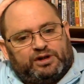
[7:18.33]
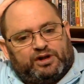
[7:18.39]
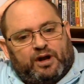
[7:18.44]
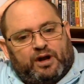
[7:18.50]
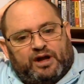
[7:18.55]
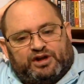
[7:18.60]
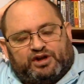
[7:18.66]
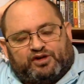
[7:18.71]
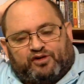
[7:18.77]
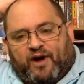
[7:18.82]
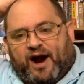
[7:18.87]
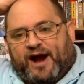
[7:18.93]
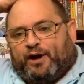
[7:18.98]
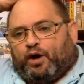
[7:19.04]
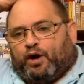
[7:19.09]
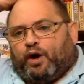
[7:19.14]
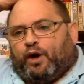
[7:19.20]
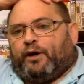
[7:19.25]
try
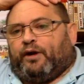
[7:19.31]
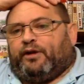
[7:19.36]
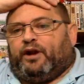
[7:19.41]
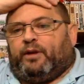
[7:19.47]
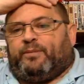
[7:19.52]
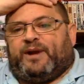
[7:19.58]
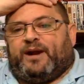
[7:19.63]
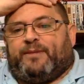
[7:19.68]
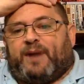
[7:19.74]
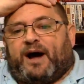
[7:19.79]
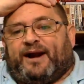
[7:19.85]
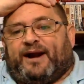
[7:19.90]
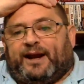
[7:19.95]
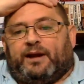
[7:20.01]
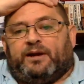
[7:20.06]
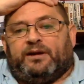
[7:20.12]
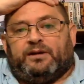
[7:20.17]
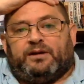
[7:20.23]
to earn a little bit of
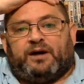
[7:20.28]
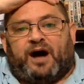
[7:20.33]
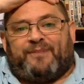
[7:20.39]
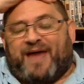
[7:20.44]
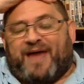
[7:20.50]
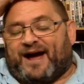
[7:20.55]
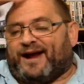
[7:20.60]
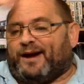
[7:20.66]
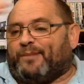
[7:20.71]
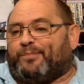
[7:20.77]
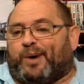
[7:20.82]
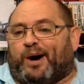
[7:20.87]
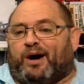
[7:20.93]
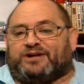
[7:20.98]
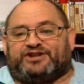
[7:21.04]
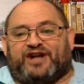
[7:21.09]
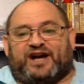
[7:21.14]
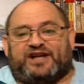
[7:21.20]
money. I'm not going to
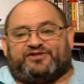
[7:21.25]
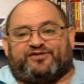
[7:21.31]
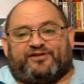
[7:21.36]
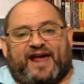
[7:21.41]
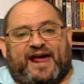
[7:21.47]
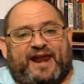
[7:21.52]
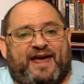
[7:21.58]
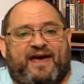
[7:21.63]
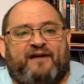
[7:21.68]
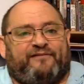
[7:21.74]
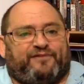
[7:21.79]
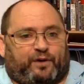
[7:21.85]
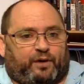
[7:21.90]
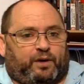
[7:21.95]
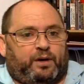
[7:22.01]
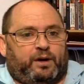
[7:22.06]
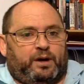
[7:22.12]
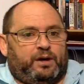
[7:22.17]
apologize for that ever.